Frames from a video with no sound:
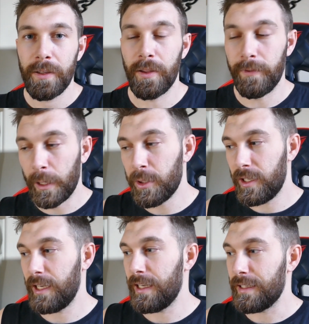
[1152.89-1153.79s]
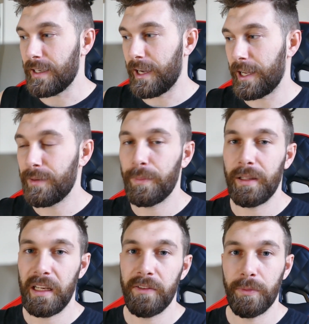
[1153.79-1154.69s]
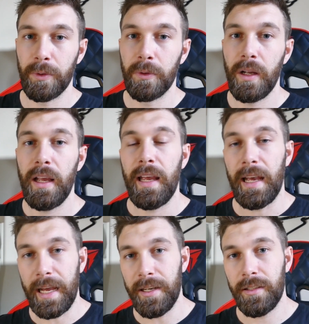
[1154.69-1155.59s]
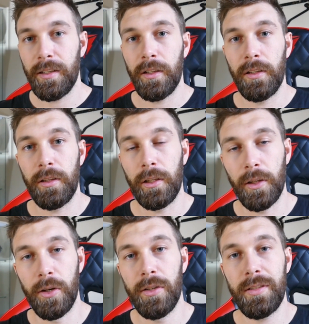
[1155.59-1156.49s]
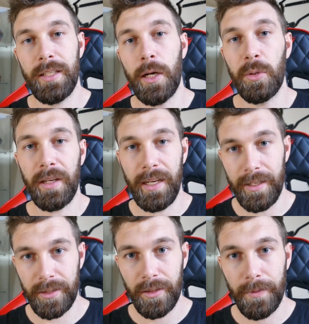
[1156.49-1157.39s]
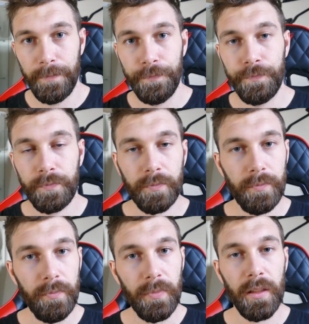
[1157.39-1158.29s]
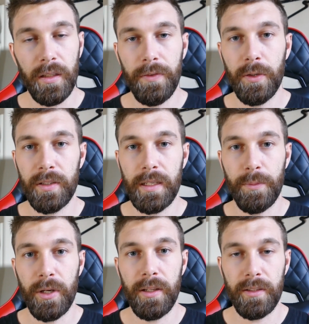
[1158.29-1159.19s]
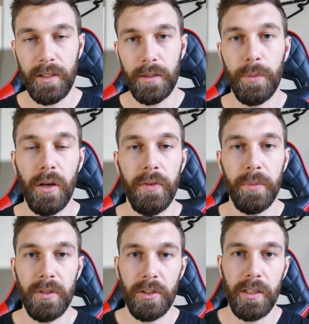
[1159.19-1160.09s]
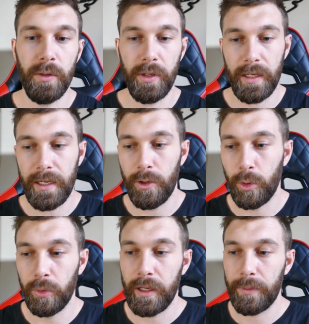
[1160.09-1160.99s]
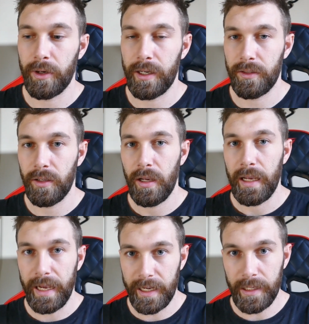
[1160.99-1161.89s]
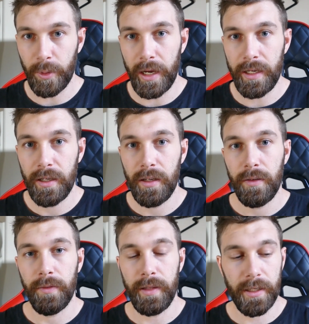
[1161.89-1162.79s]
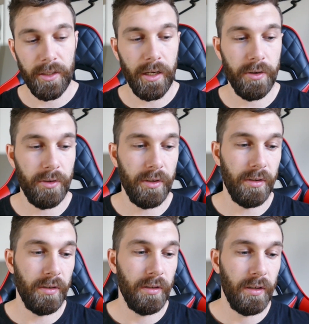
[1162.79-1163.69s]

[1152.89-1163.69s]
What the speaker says: The value here is unbelievable. And the load cell kit, if you're someone that's in this perfect position here where you needed all the upgrades anyway, for the extra $120,